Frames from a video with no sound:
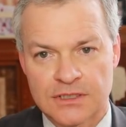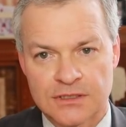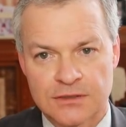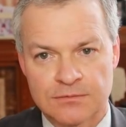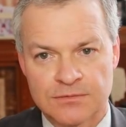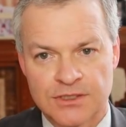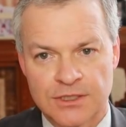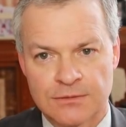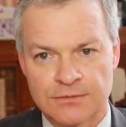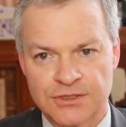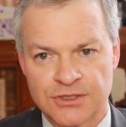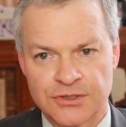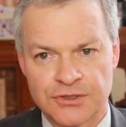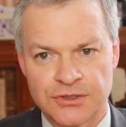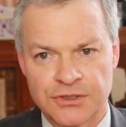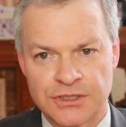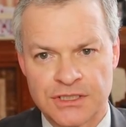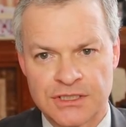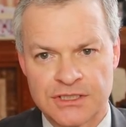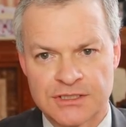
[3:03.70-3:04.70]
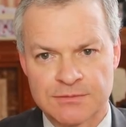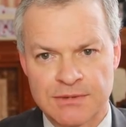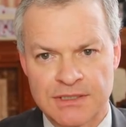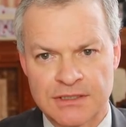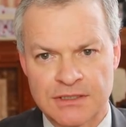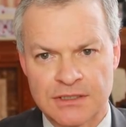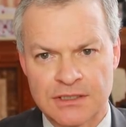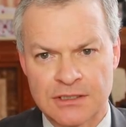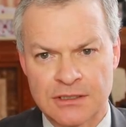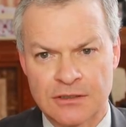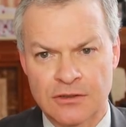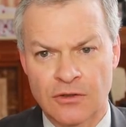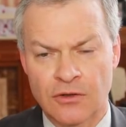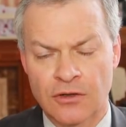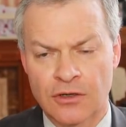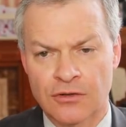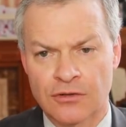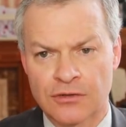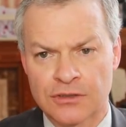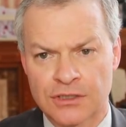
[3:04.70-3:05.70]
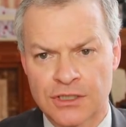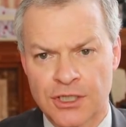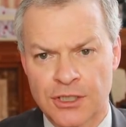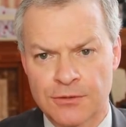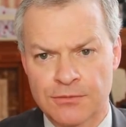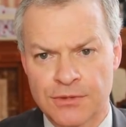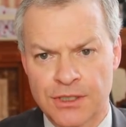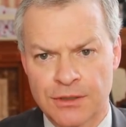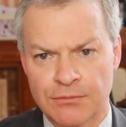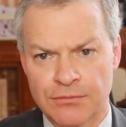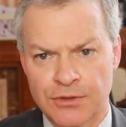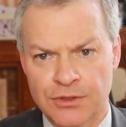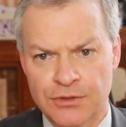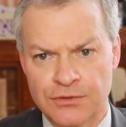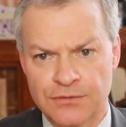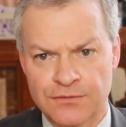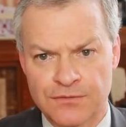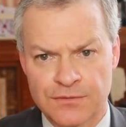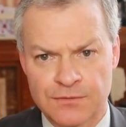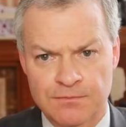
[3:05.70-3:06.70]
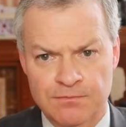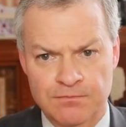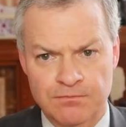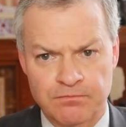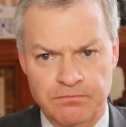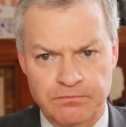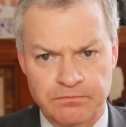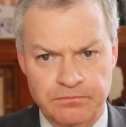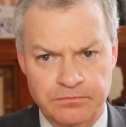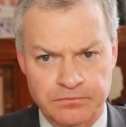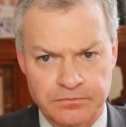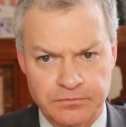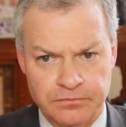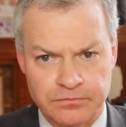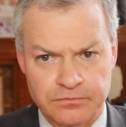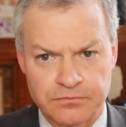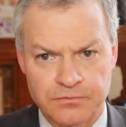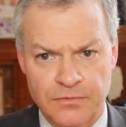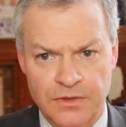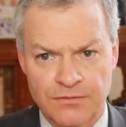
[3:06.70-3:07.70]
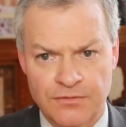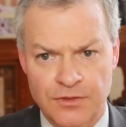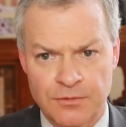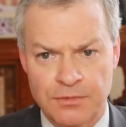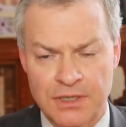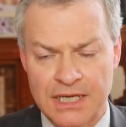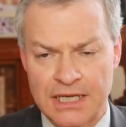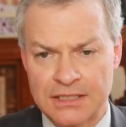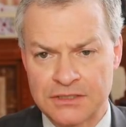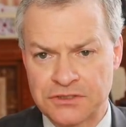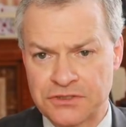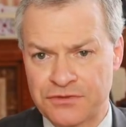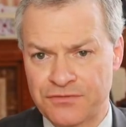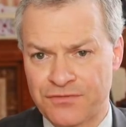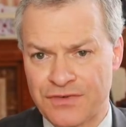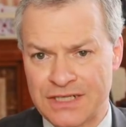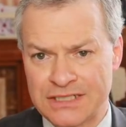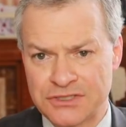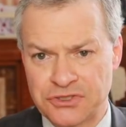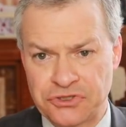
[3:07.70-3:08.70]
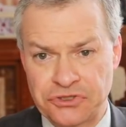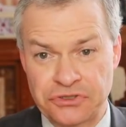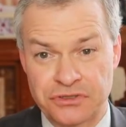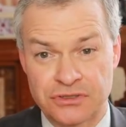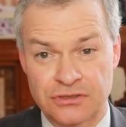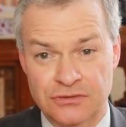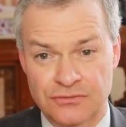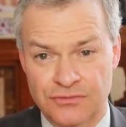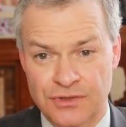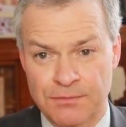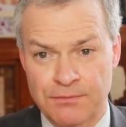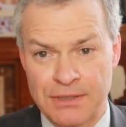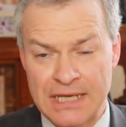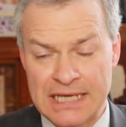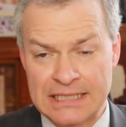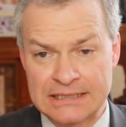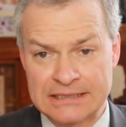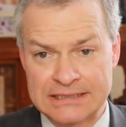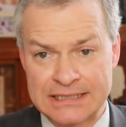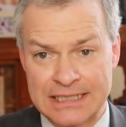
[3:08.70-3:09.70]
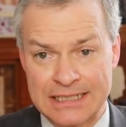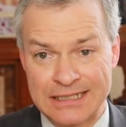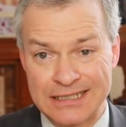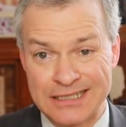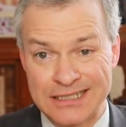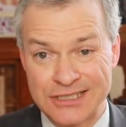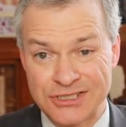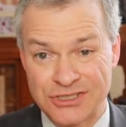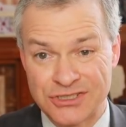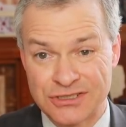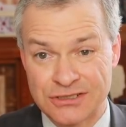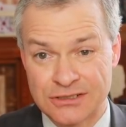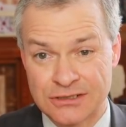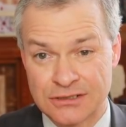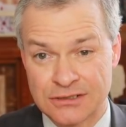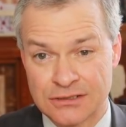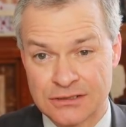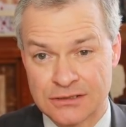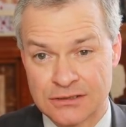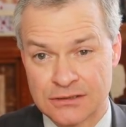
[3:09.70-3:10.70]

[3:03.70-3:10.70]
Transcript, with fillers: Sometimes you do need to spend a little longer on the opening move. If you play it too fast, you can repent at leisure.